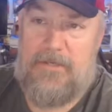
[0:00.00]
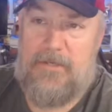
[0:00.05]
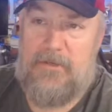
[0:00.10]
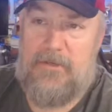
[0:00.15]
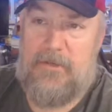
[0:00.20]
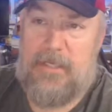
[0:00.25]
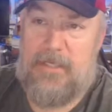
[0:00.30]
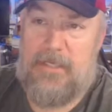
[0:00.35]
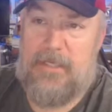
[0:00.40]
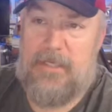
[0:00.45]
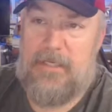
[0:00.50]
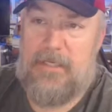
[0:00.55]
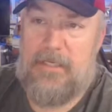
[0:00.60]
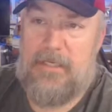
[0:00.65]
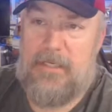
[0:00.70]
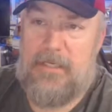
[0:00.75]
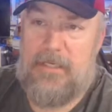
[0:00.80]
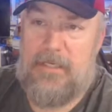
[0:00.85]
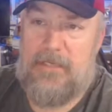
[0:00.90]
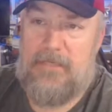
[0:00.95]
so like that,
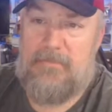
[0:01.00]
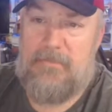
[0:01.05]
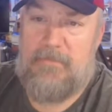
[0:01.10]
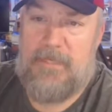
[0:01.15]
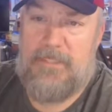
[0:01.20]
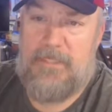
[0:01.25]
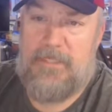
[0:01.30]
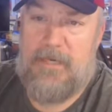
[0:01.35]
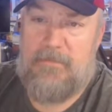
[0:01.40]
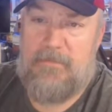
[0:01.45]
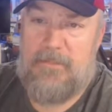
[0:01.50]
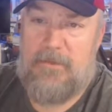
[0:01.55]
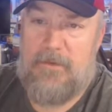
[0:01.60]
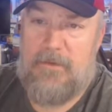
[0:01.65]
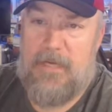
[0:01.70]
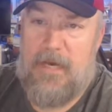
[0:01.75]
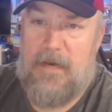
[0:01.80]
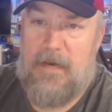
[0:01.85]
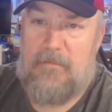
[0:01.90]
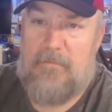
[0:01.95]
I just messed up. So
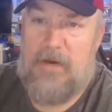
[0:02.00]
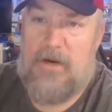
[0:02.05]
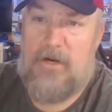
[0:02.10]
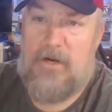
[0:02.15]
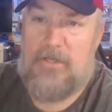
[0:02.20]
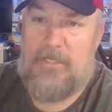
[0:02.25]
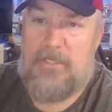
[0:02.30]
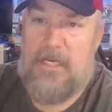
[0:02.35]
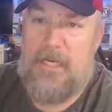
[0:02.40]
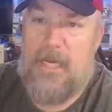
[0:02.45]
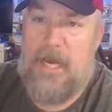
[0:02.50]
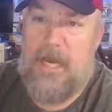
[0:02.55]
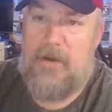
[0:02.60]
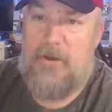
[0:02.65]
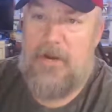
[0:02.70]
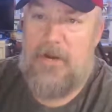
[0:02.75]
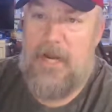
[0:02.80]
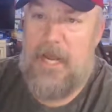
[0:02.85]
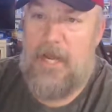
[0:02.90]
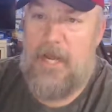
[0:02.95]
I got Mars. How are
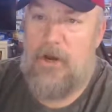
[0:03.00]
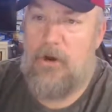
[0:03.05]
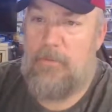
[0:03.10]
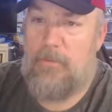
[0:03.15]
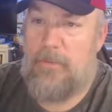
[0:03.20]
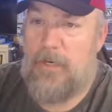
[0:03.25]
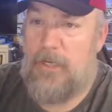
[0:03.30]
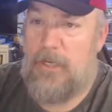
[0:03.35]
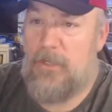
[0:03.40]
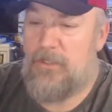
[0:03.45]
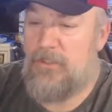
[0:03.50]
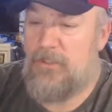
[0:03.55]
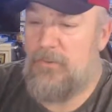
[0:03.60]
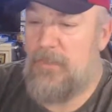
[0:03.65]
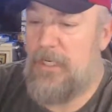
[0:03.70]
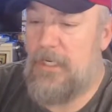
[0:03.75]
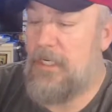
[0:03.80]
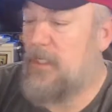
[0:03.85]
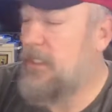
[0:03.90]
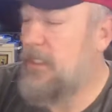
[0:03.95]
you today? Hope all is
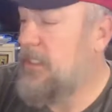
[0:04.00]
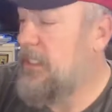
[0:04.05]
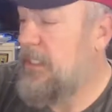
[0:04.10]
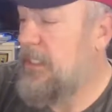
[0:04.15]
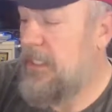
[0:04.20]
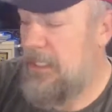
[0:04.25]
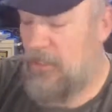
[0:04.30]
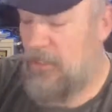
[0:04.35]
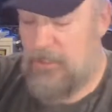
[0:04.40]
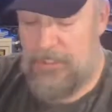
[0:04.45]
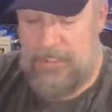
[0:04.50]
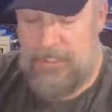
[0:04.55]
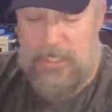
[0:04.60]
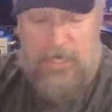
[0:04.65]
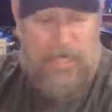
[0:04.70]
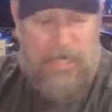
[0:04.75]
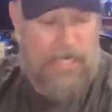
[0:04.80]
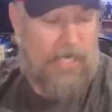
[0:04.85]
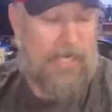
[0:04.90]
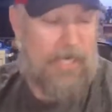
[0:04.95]
well. It was
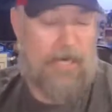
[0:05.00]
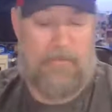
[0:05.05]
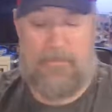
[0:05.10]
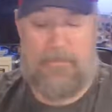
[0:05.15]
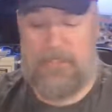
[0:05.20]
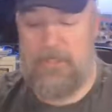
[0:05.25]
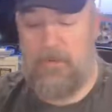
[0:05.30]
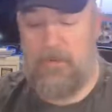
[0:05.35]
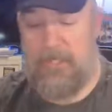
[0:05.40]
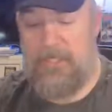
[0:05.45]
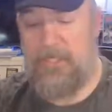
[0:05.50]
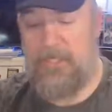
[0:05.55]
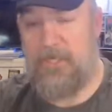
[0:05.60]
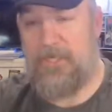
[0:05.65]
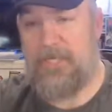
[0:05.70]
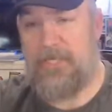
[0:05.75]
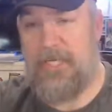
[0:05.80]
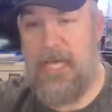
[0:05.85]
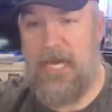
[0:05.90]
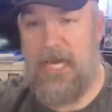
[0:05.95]
good. So I
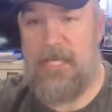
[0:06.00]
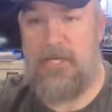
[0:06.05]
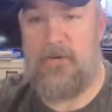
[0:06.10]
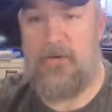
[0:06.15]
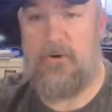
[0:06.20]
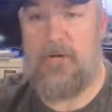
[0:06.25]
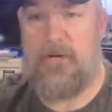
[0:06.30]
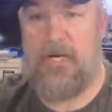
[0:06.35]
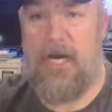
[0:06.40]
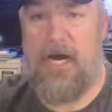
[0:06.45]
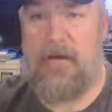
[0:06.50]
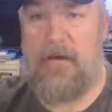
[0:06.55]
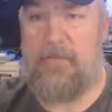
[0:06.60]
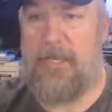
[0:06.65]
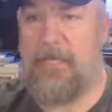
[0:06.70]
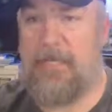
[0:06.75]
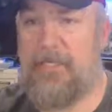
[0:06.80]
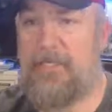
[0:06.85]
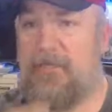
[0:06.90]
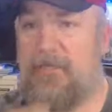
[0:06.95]
just got your
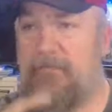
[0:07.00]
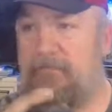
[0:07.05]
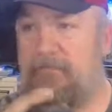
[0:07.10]
comics